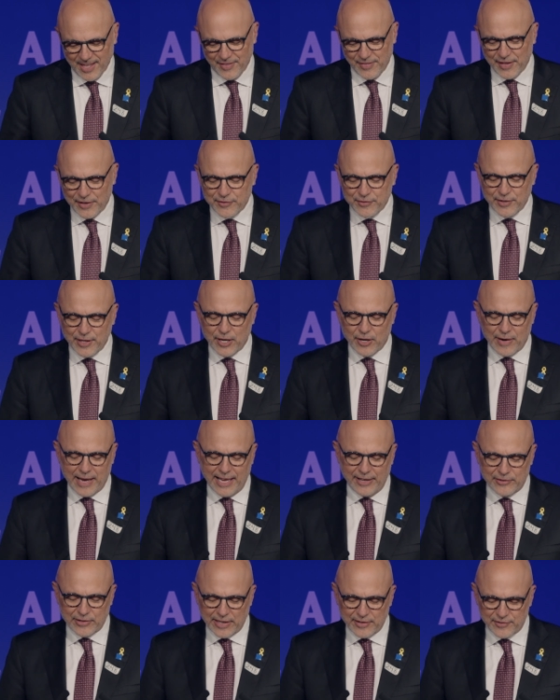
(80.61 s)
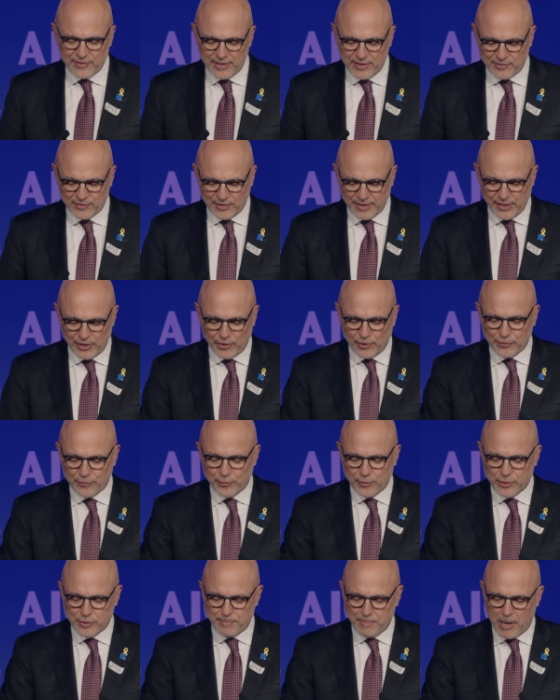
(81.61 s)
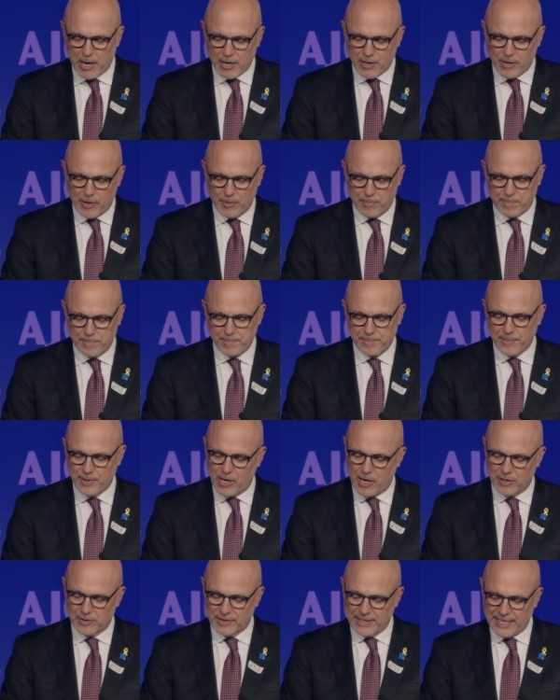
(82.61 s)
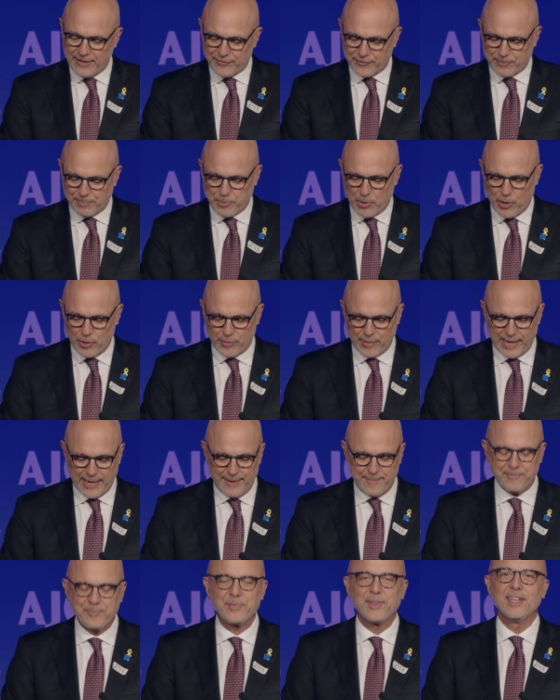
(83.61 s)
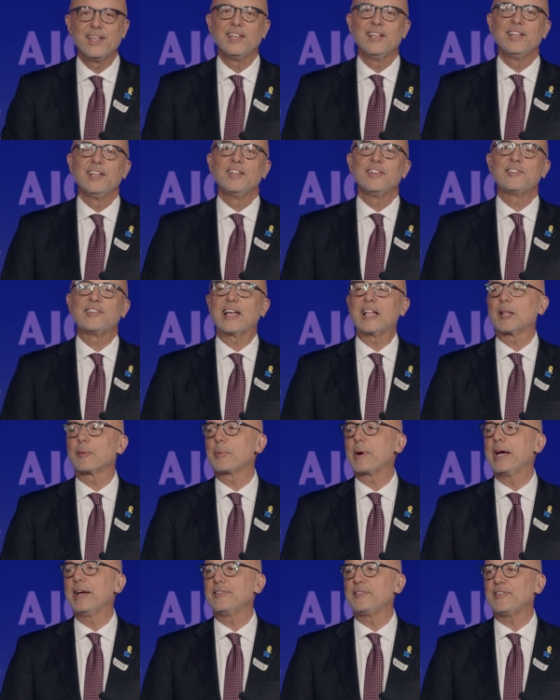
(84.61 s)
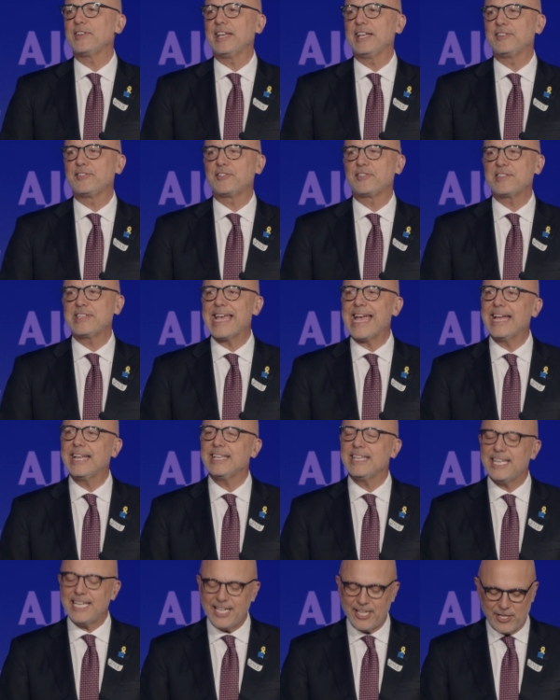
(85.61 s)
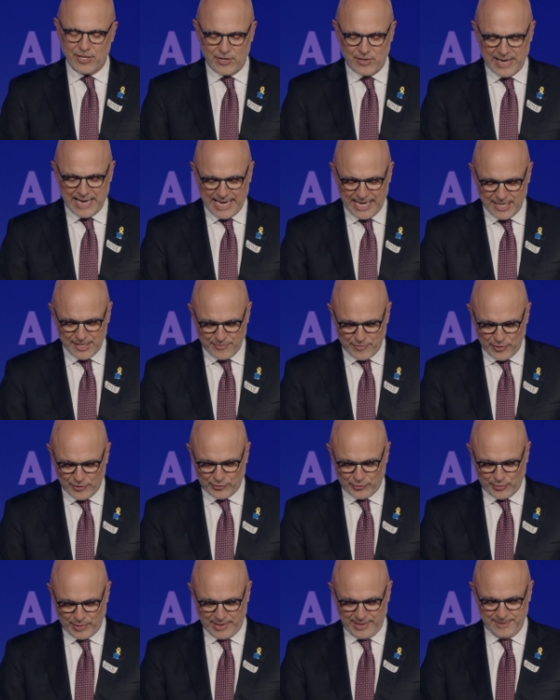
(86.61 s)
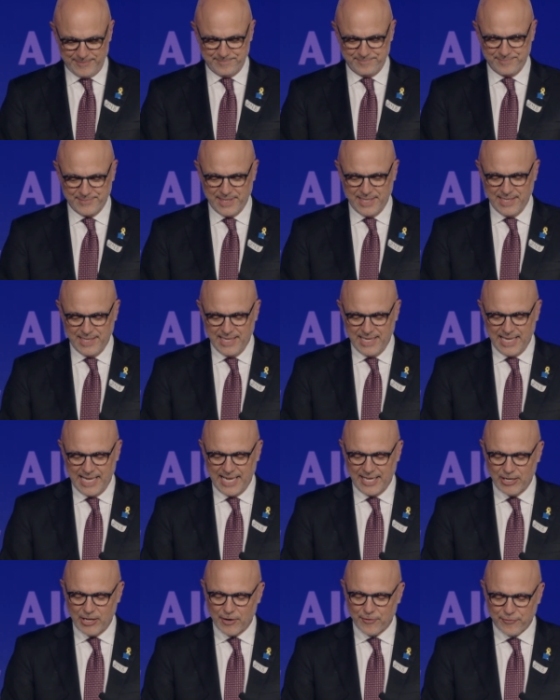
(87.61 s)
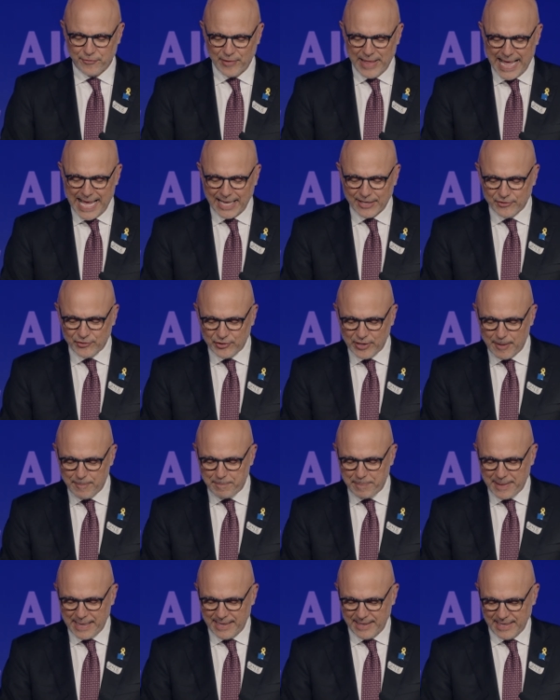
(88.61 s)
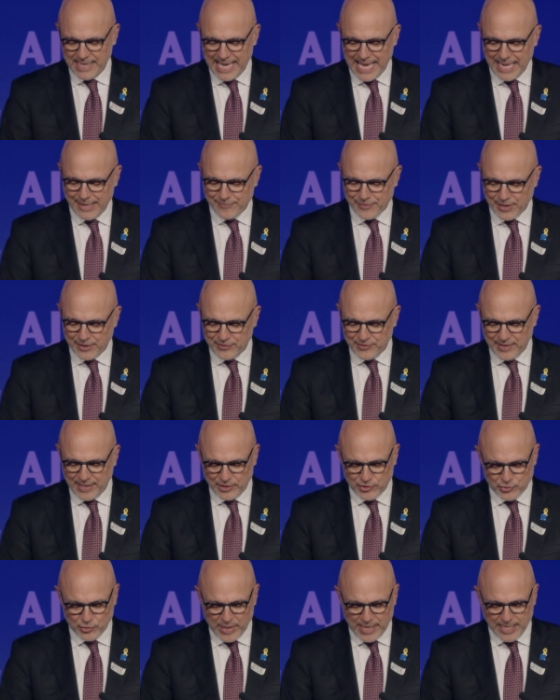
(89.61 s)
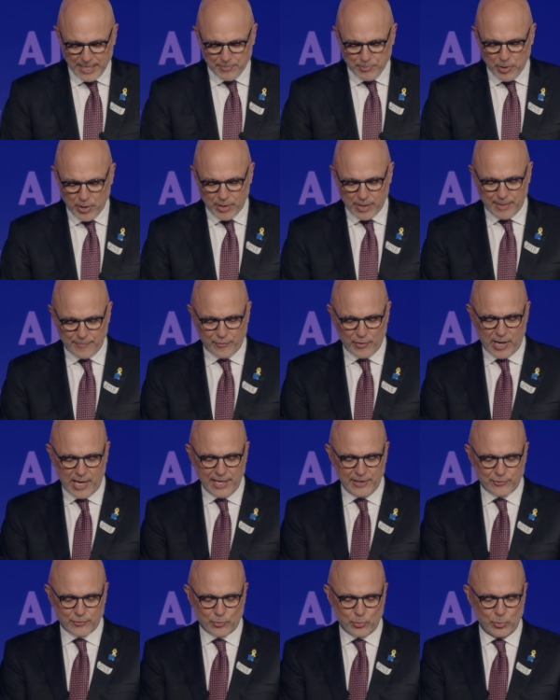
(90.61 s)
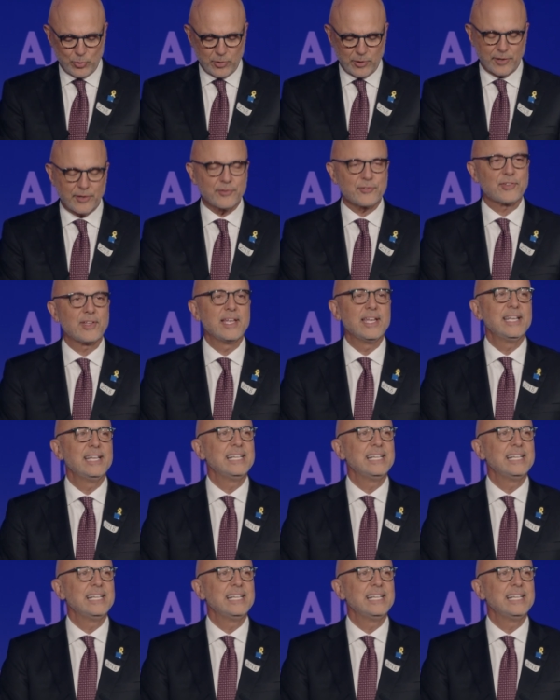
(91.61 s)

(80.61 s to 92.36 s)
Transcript: this year, AJC's Leaders for Tomorrow, our LIFT program, celebrates its 10 year anniversary. And our flagship advocacy and training program for high schoolers